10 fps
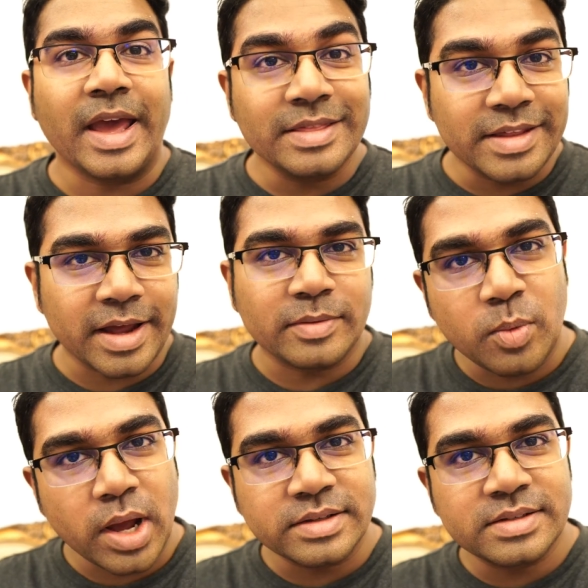and their
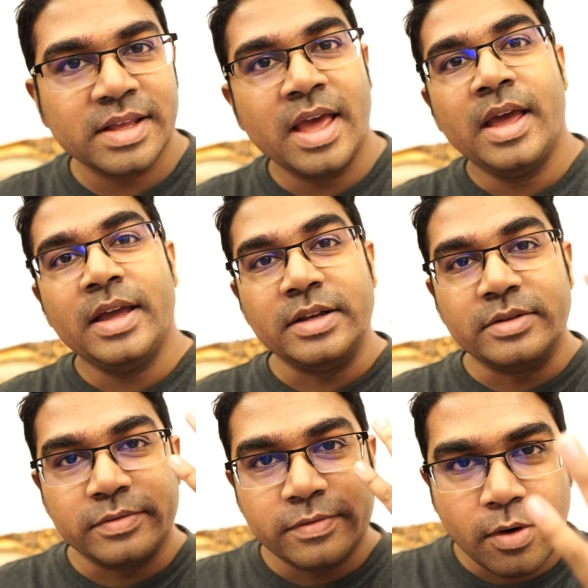advice
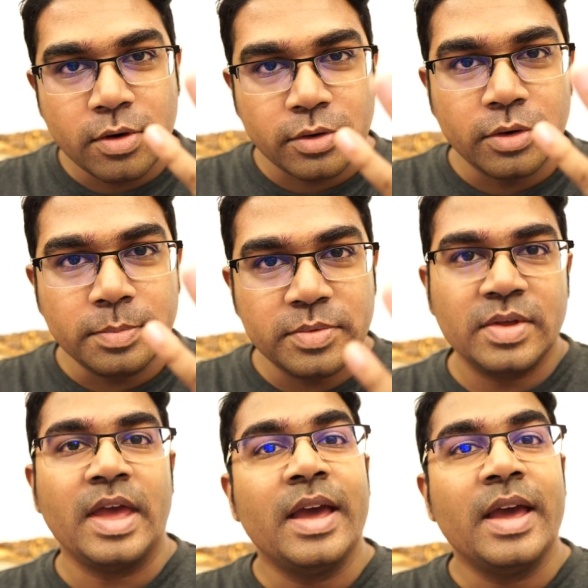into four groups.